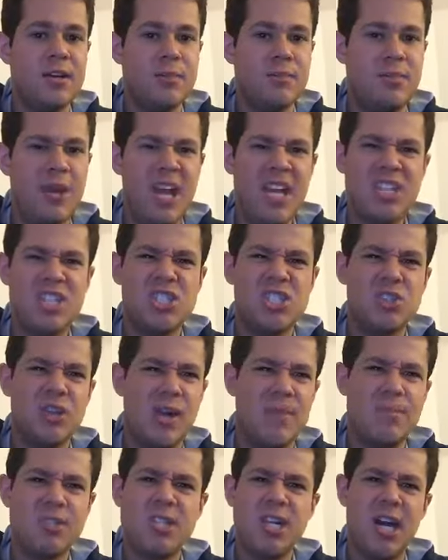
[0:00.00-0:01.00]

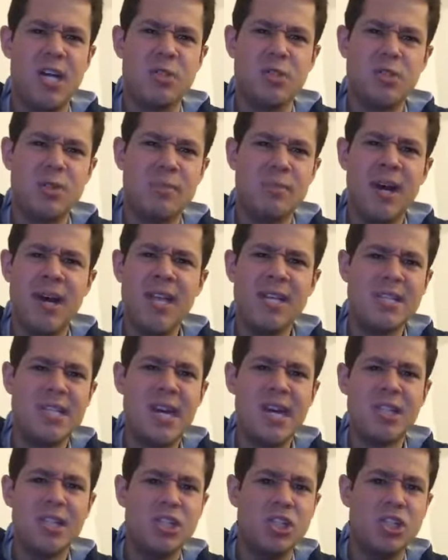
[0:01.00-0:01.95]
pinstripe shots, which I'm not exactly